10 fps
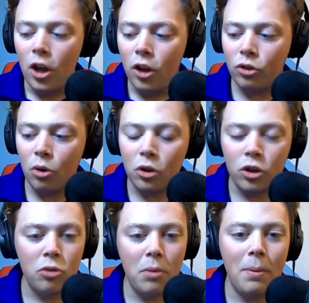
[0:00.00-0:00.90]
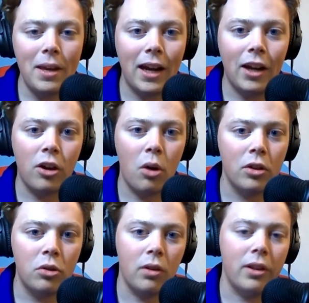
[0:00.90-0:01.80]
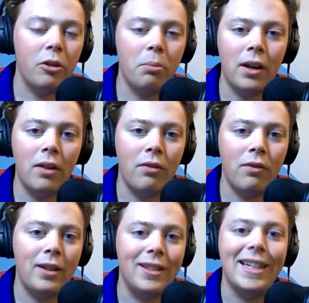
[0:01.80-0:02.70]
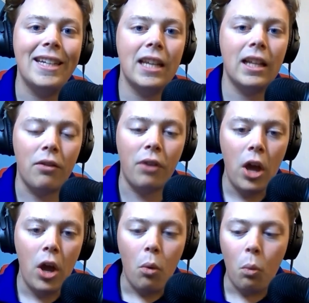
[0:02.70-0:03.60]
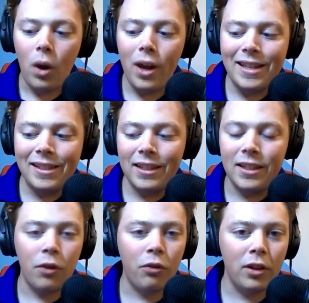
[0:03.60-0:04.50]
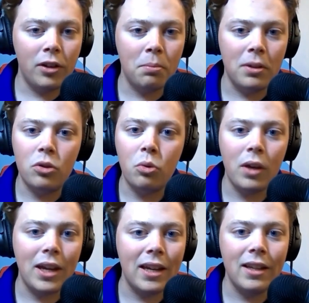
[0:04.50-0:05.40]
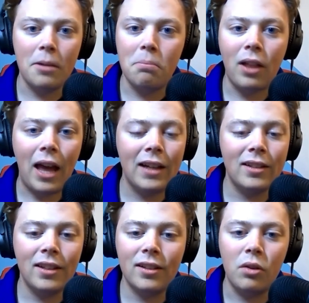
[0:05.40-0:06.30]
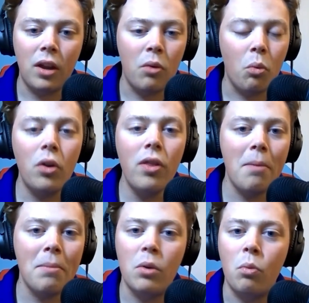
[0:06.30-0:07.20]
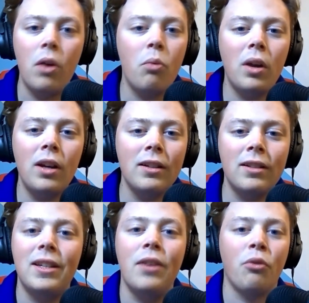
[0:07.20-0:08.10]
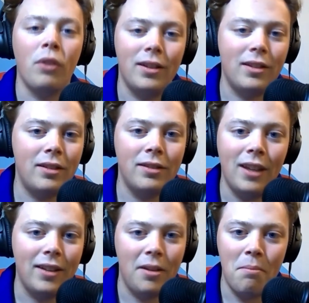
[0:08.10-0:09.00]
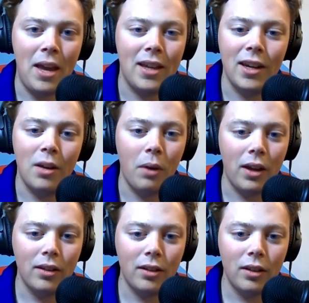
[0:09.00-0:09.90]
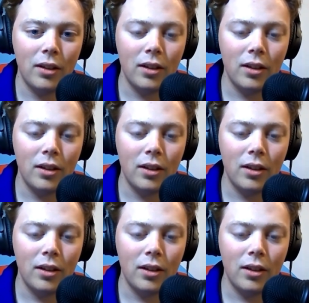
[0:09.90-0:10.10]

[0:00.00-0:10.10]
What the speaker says: So could you maybe kind of go into a little bit of a detail of what is the difference between the plastics, and what do they mean? What difference does it make anyways?